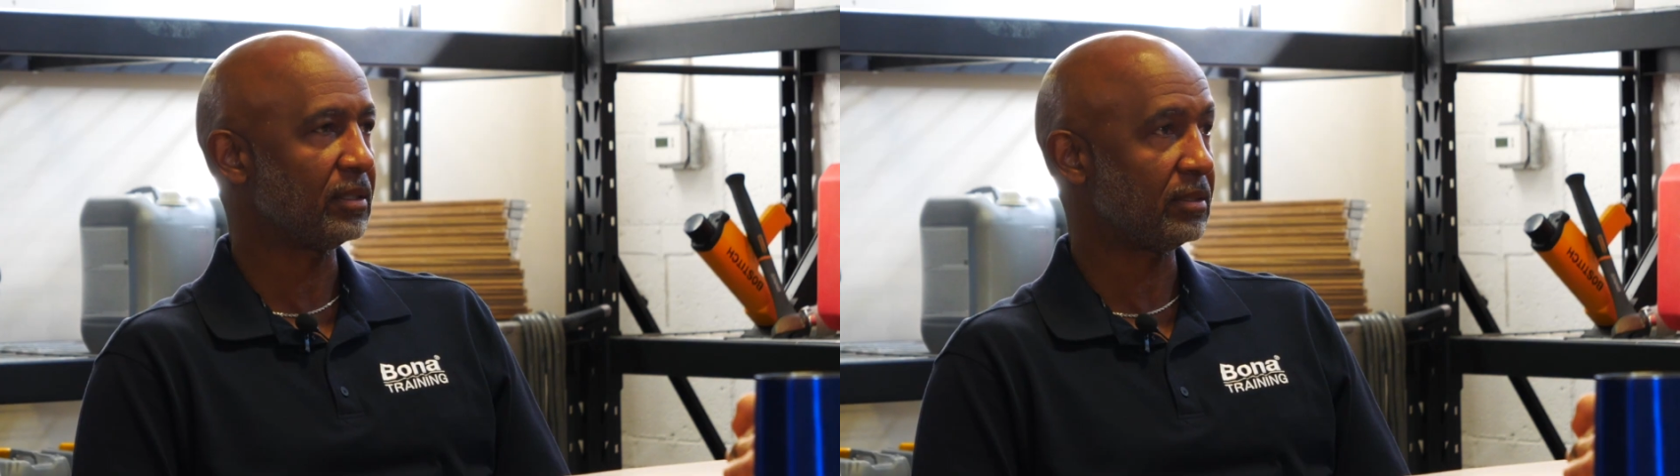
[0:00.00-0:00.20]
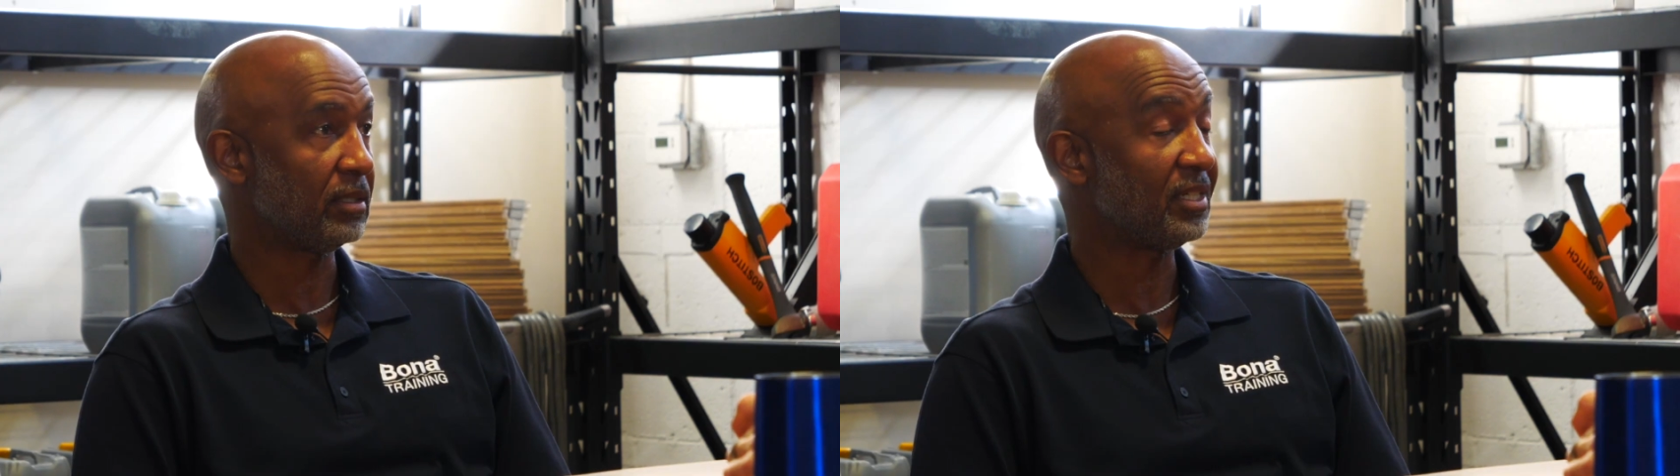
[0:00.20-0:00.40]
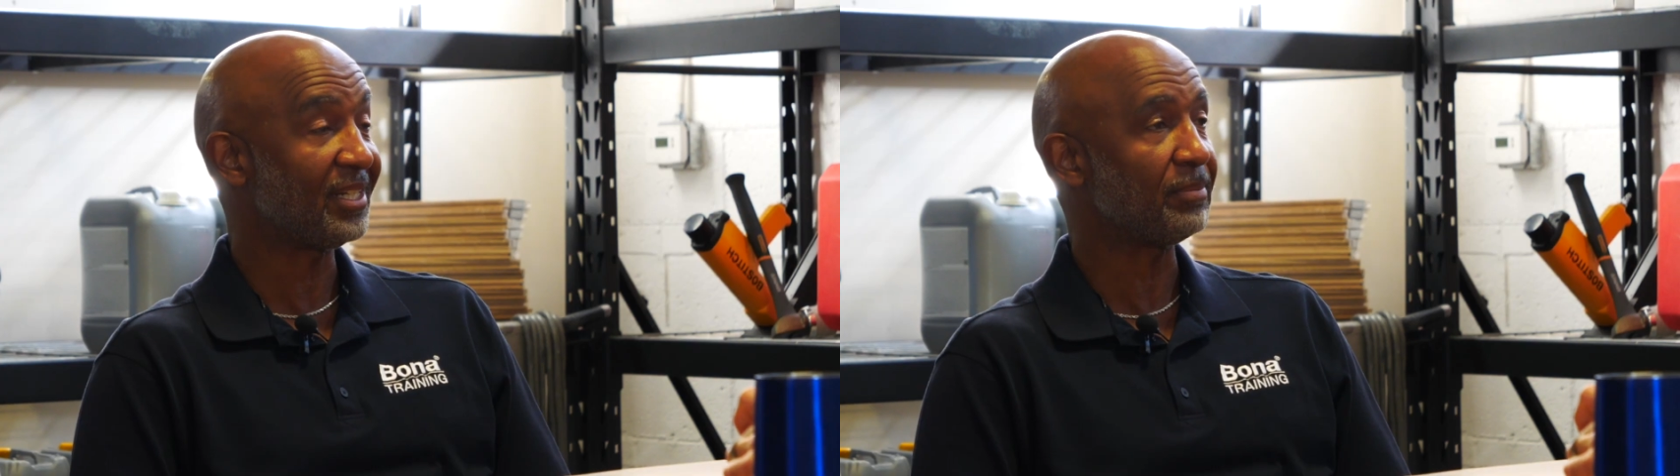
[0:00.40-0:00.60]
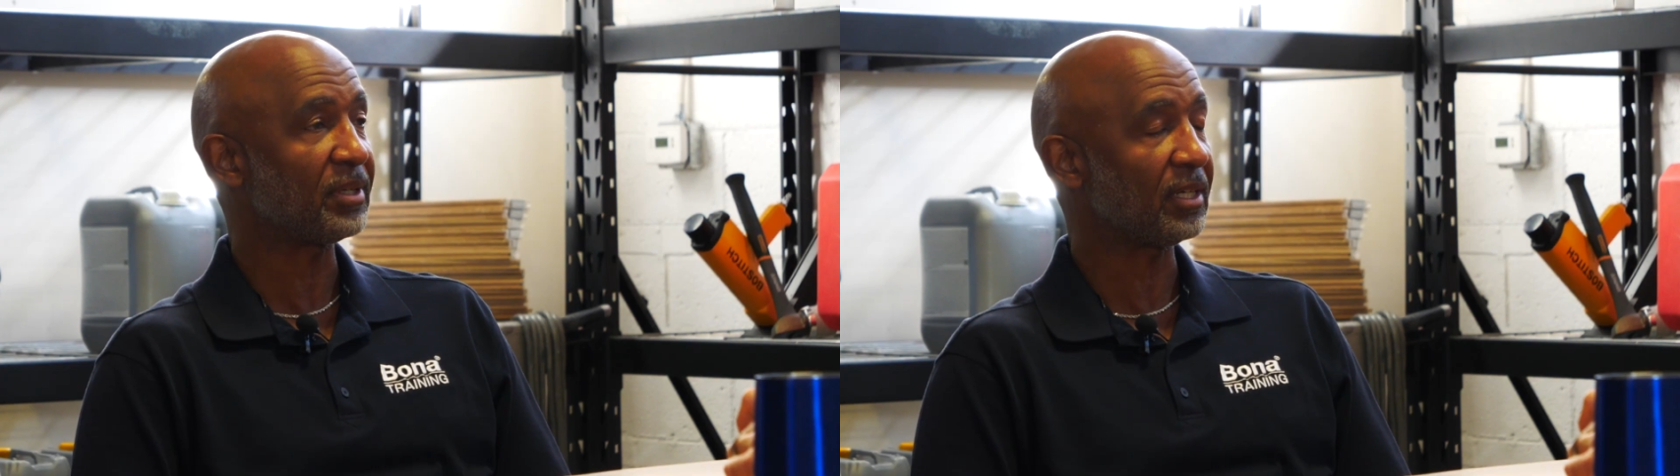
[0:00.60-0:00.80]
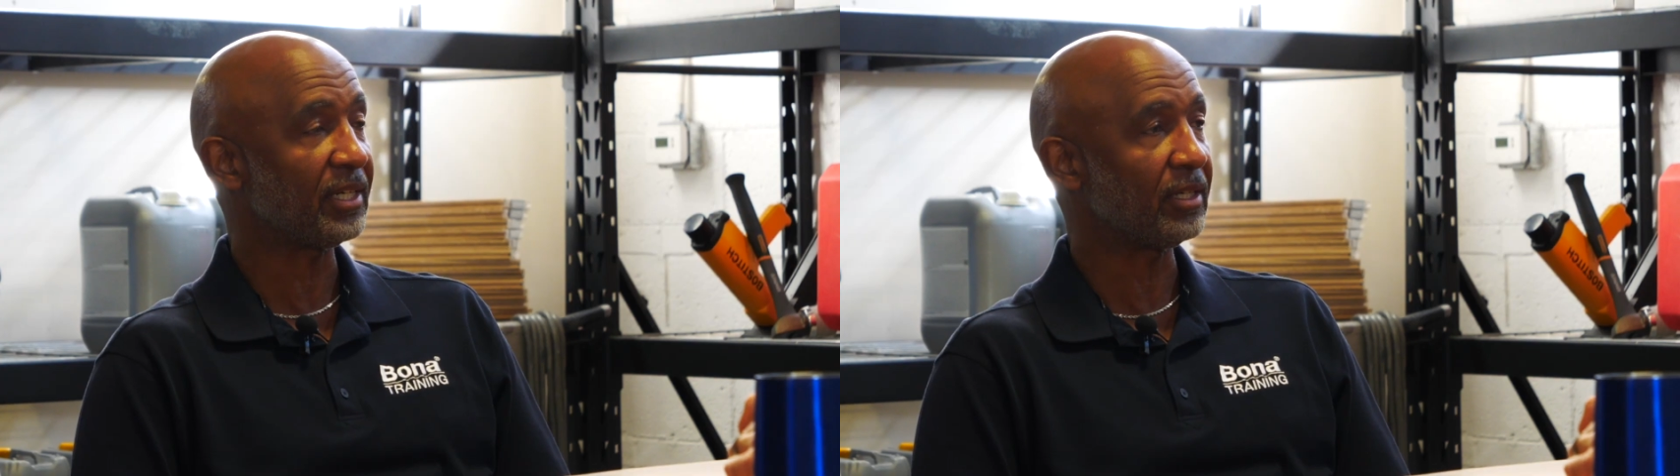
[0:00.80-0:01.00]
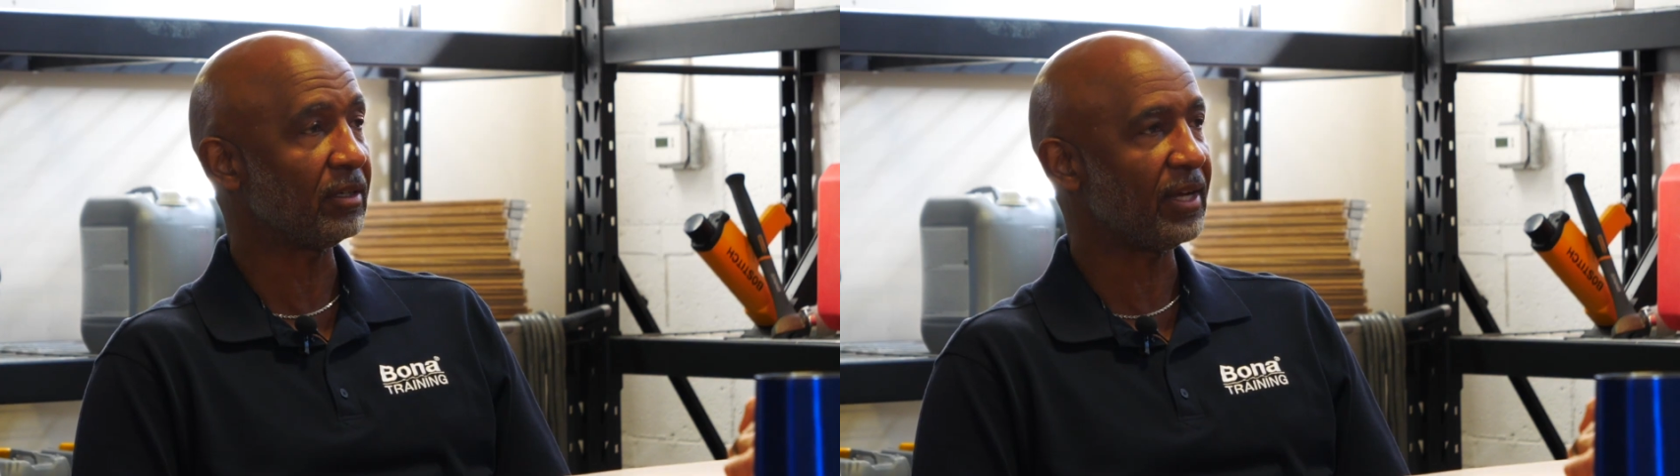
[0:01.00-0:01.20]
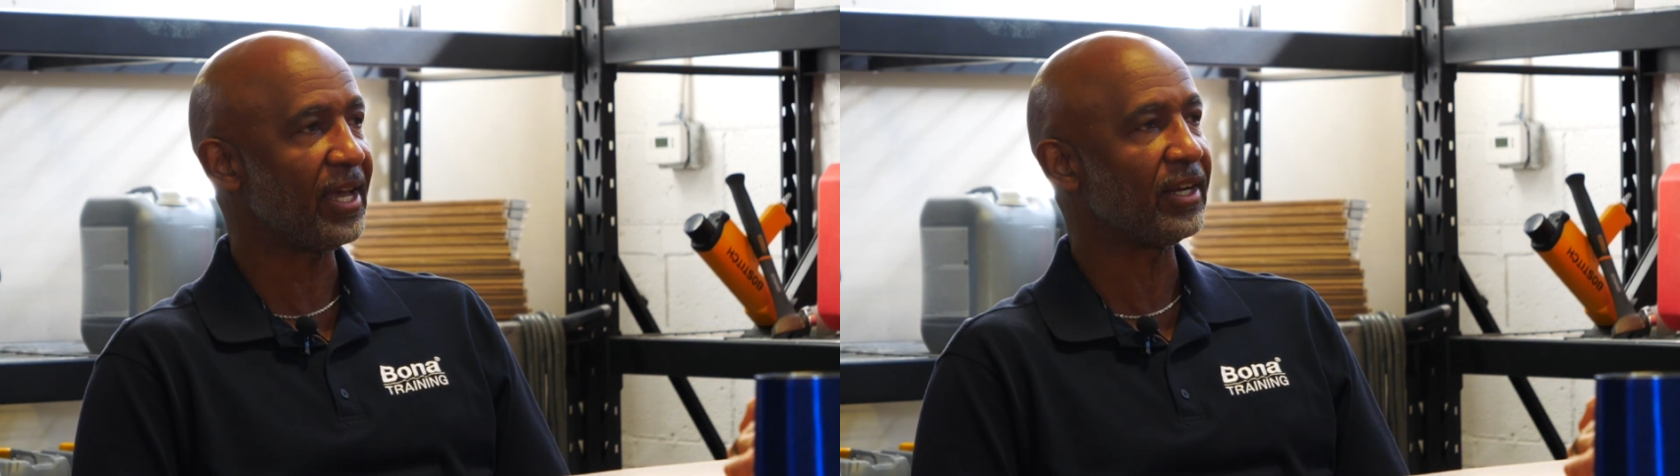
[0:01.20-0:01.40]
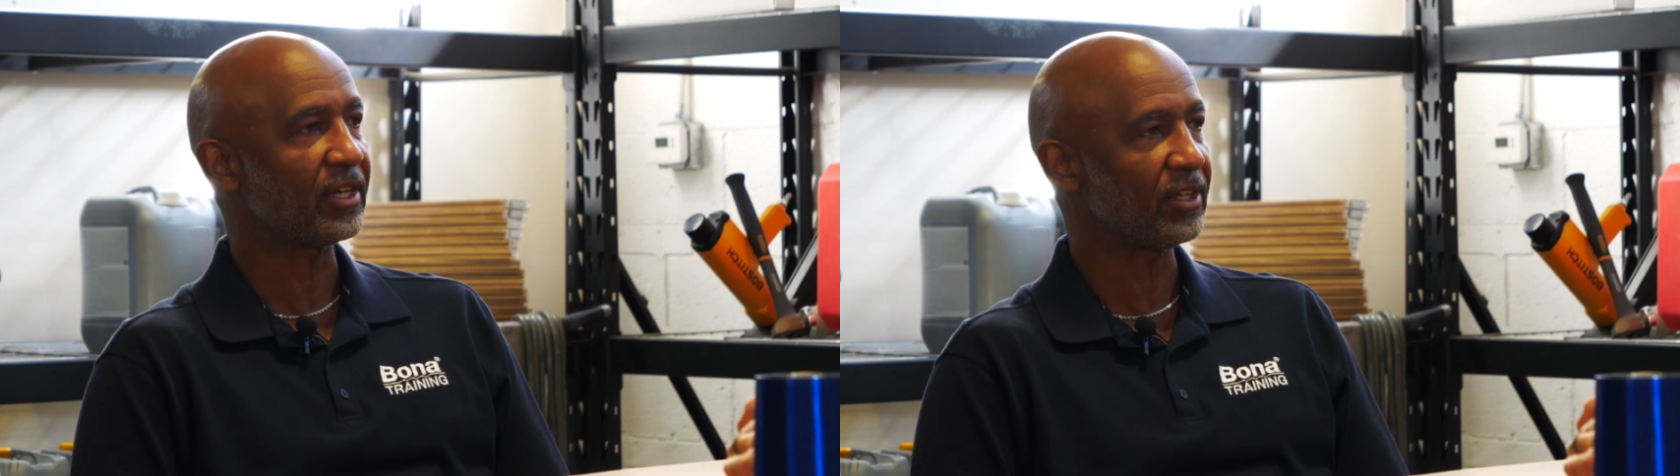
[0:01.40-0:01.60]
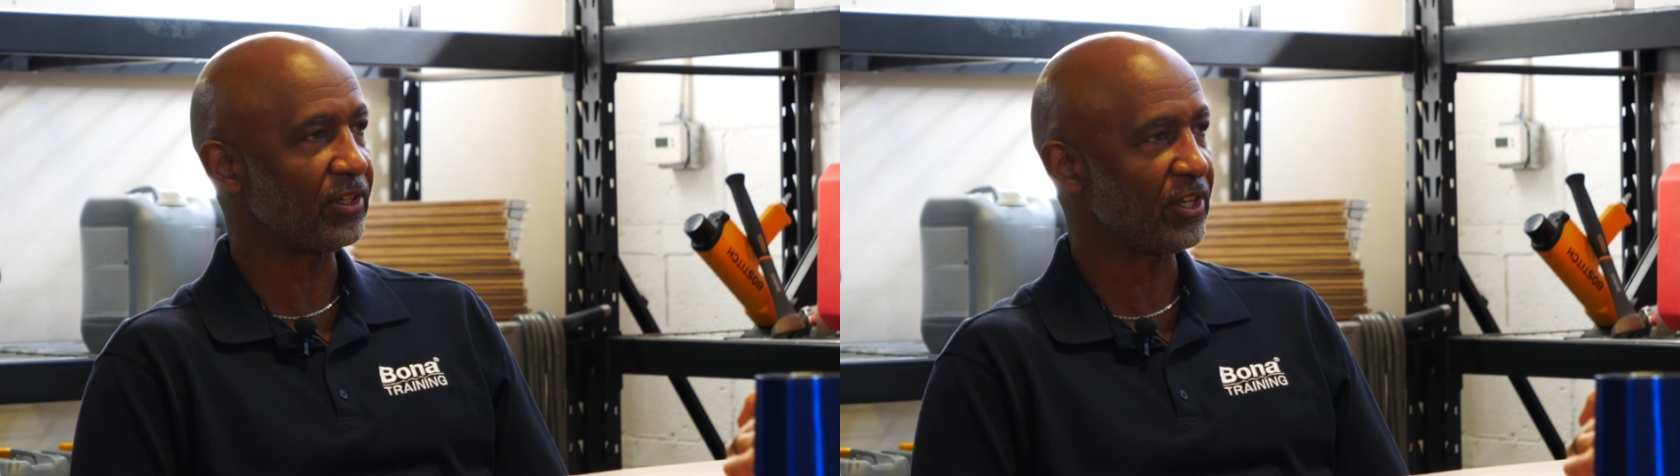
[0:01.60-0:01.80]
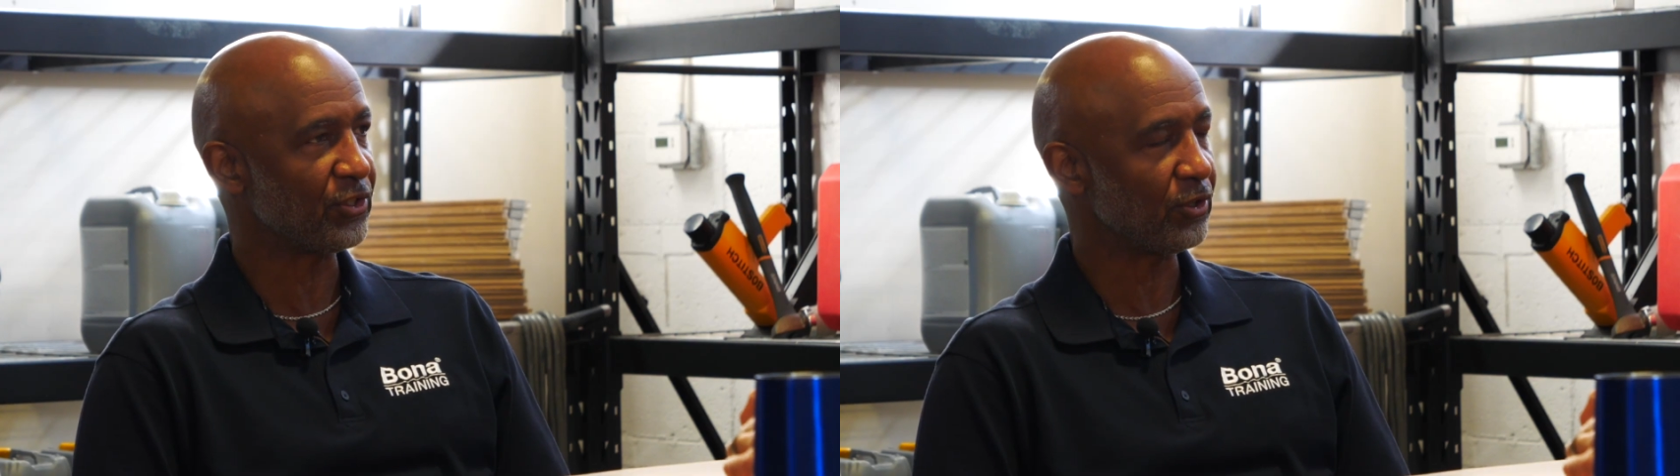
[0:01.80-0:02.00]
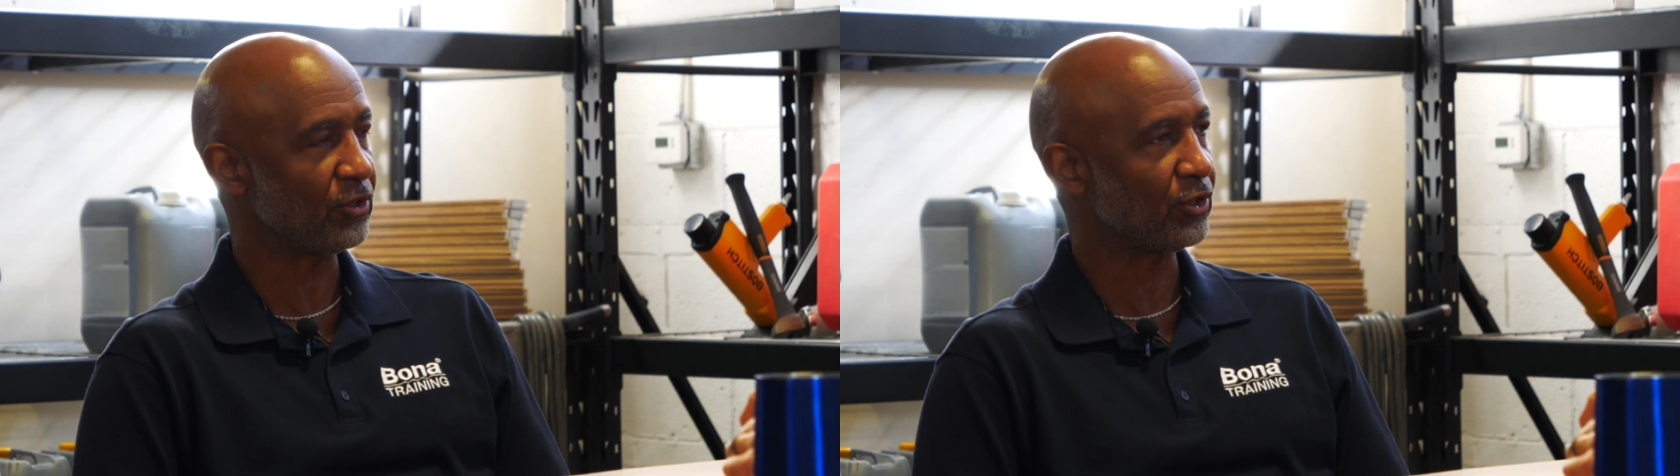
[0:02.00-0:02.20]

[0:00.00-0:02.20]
It's a deep cleaner and a conditioner,